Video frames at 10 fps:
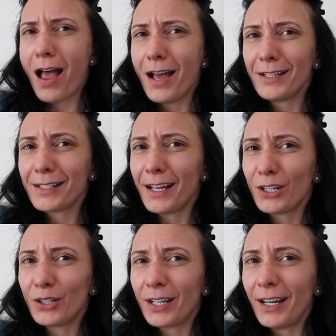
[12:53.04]
I was
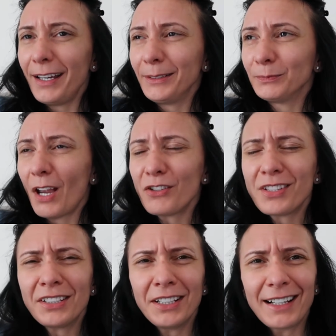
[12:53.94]
like, okay. I was
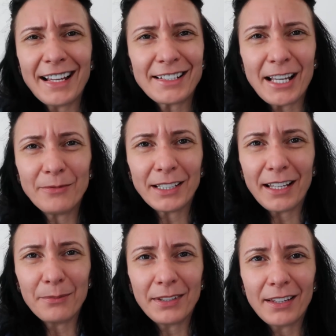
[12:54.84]
thinking last time that
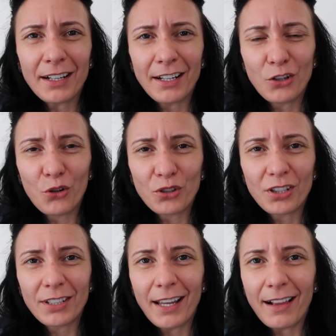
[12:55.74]
I've been there and
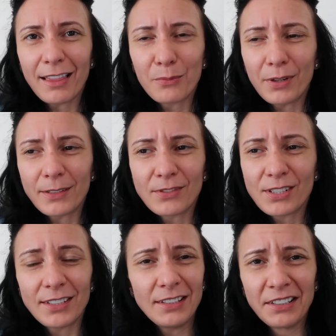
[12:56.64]
ordered the healthy
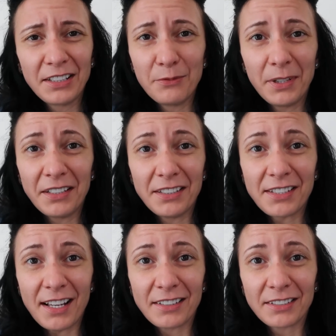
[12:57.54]
breakfast, they didn't give me any
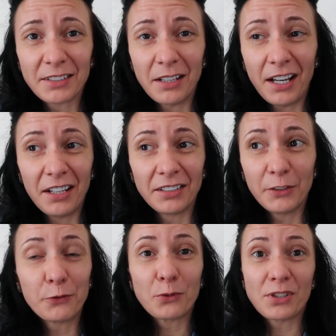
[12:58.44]
salad,
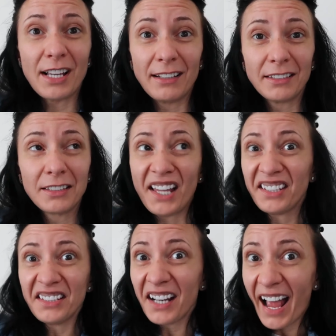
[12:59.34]
the fruit salad. I
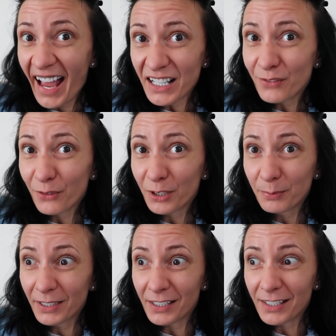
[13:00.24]
didn't ask for it
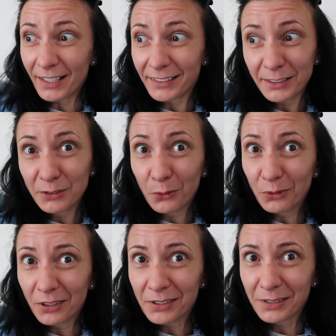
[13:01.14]
because I didn't
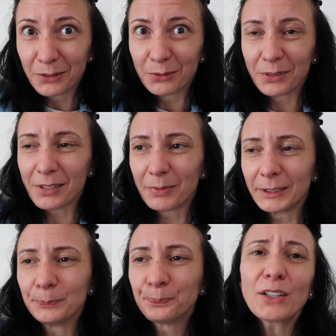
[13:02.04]
know that it's included,
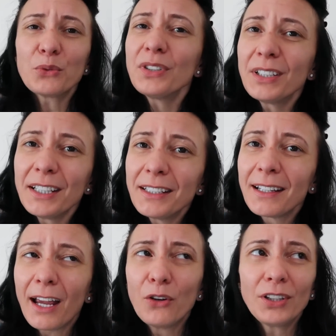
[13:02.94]
but I couldn't eat
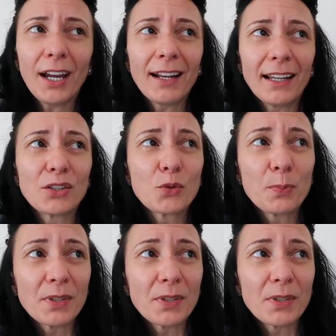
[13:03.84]
it. I only had like 2